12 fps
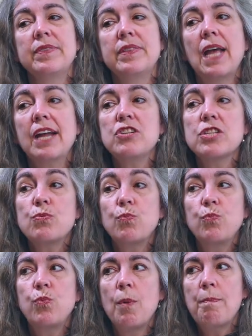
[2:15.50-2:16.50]
not just
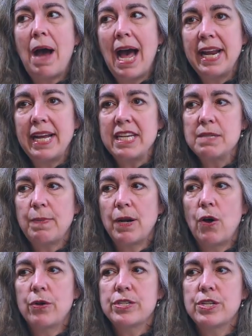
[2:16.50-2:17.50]
robotics, but
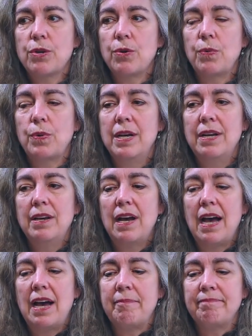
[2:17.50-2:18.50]
also
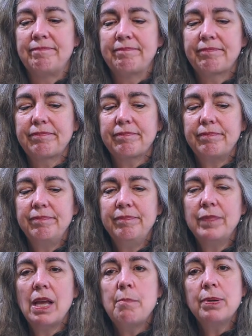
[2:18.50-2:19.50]
um,
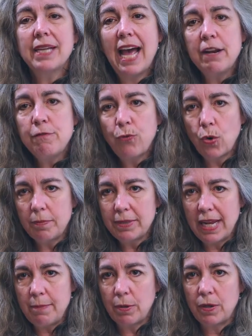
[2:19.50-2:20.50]
platform
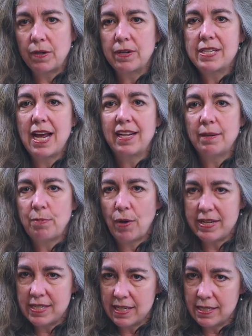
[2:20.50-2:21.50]
labor,
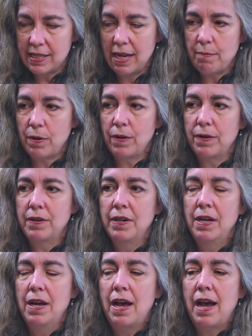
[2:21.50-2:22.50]
telepresence labor,
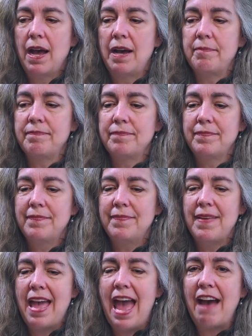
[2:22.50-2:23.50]
um,
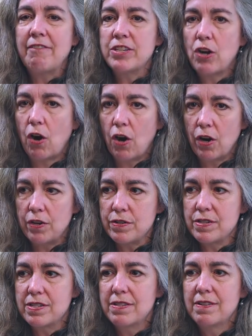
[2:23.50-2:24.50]

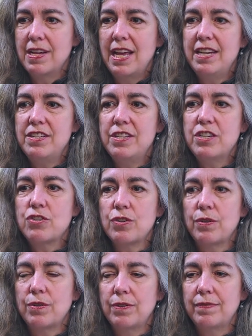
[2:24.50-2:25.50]
avatars, and
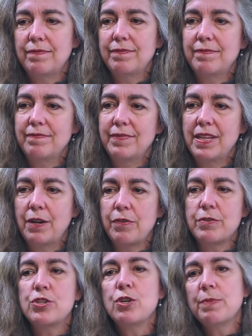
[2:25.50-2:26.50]
digital you know,
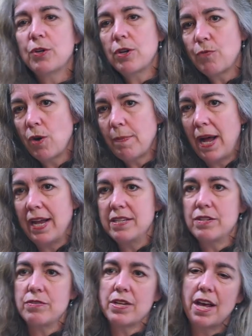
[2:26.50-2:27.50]
there's humanoid
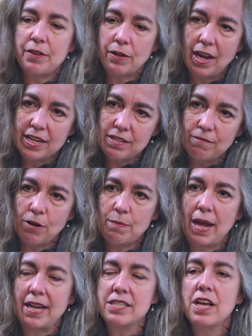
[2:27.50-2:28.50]
robots, there's other kinds of
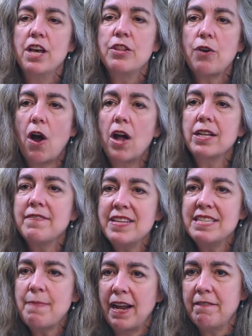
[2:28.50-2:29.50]
robots. There are all of
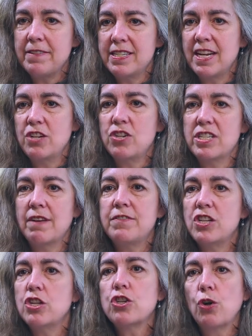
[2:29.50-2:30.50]
these manifestations of
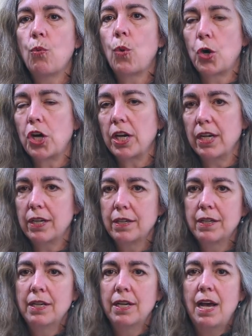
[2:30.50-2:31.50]
digital work
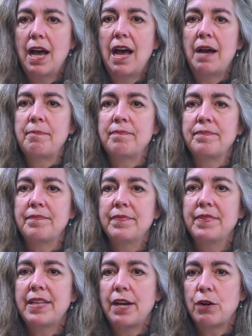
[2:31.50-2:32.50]
um,
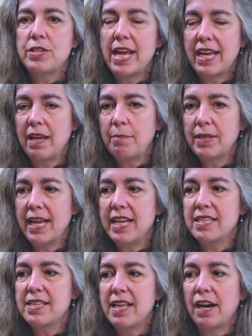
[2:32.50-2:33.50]
that are taking
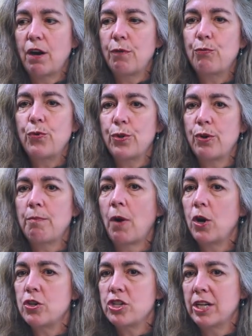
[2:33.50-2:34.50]
place that are further
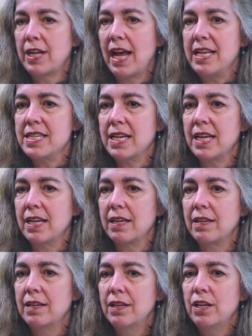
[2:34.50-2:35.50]

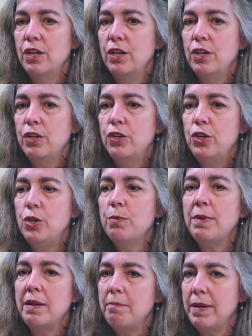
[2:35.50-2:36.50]
marginalizing
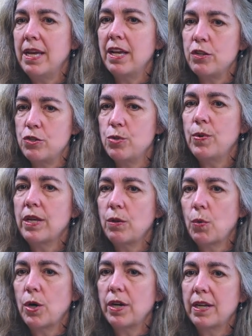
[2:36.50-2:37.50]
human beings doing the
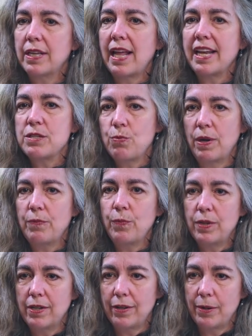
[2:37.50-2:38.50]
work. And that's
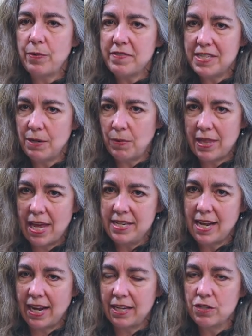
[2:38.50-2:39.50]
what clearly we've seen with
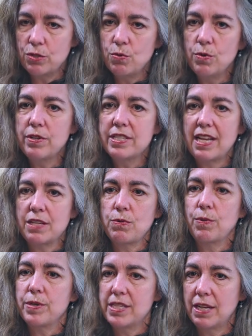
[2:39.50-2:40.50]
EdTech in schools, that's
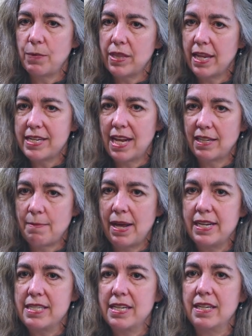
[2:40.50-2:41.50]
what we're seeing with
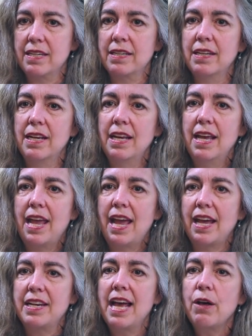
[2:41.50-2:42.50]
telemedicine
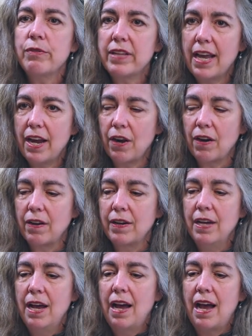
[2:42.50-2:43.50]
and healthcare,
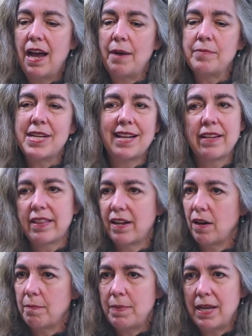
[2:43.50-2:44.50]
um,
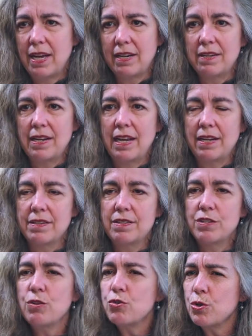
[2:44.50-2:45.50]
teletherapy and, and
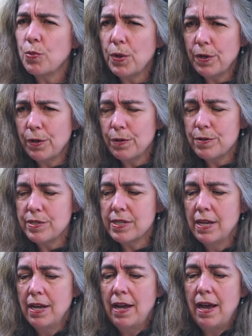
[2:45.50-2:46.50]
social workers.
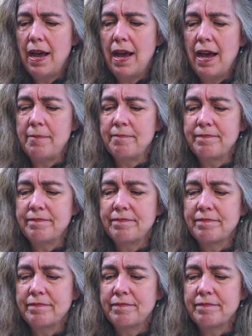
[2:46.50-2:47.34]
Um,